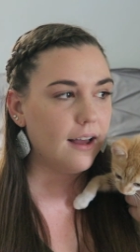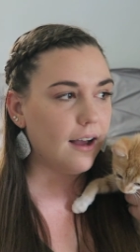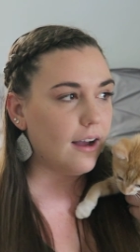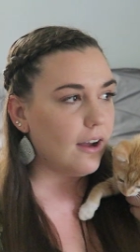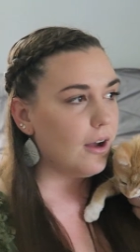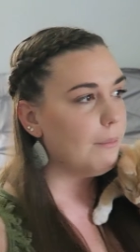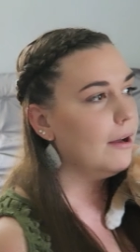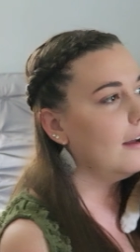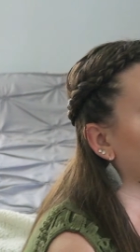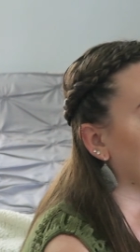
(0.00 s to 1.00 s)
Um,
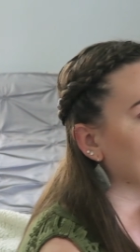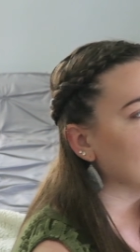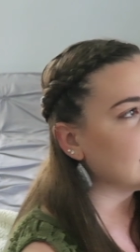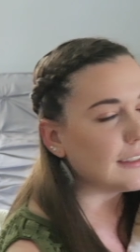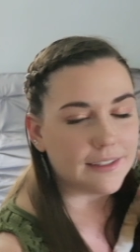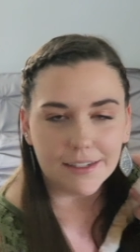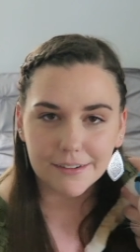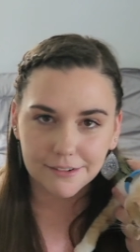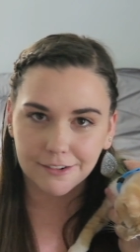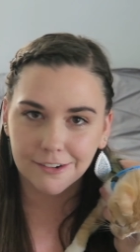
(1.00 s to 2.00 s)
when I was
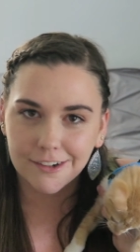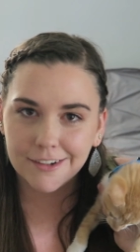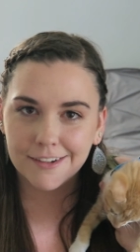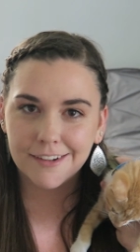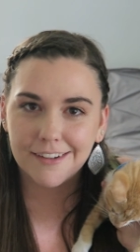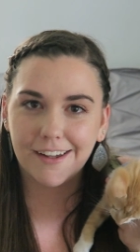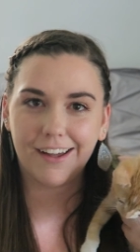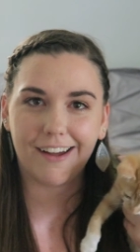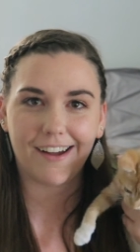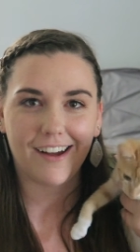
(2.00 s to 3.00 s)
little,
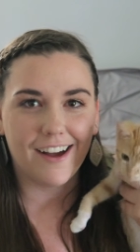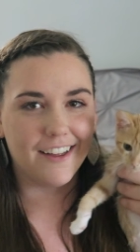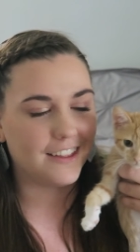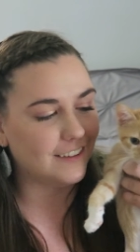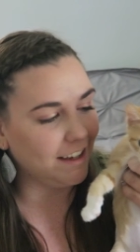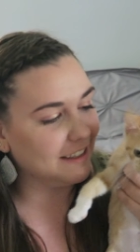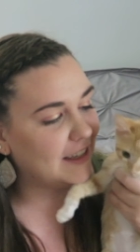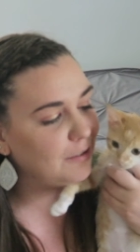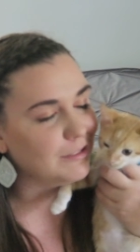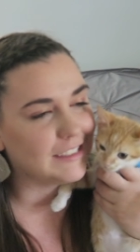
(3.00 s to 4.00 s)
The Lion
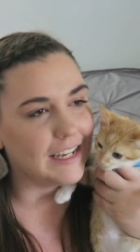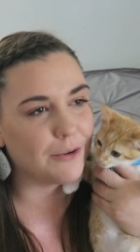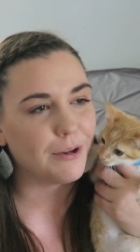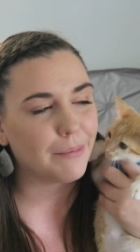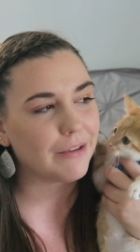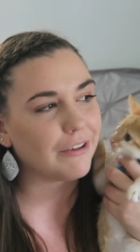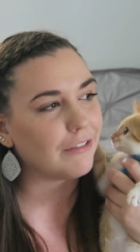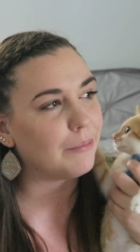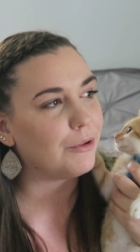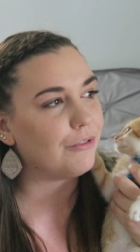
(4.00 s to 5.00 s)
King was like one of my
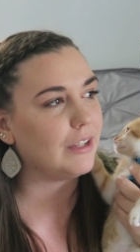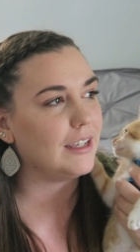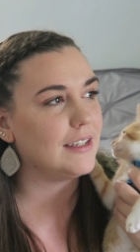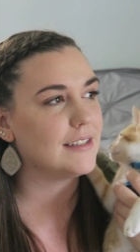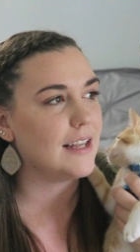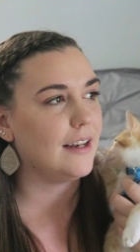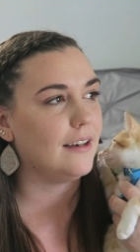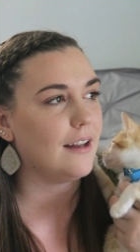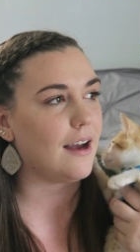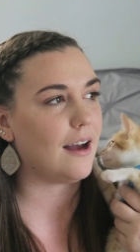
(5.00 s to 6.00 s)
favorite movies
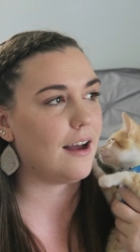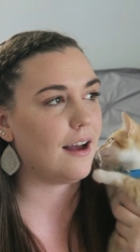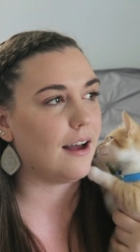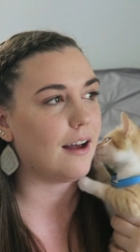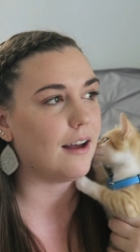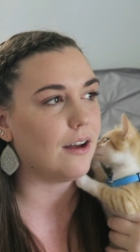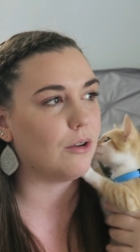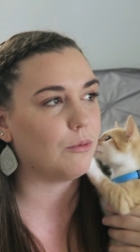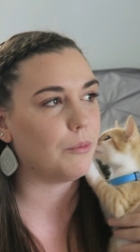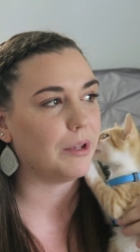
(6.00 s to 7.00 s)
and uh,
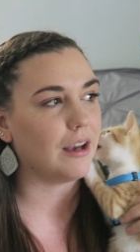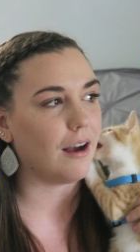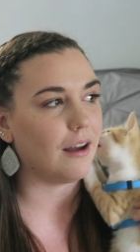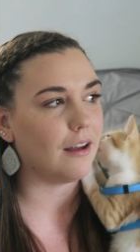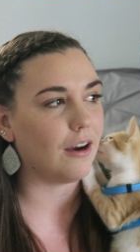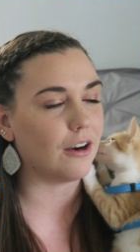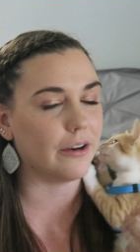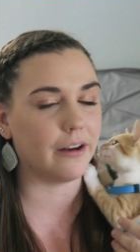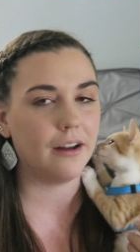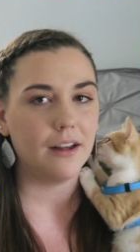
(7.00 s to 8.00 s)
when we got our,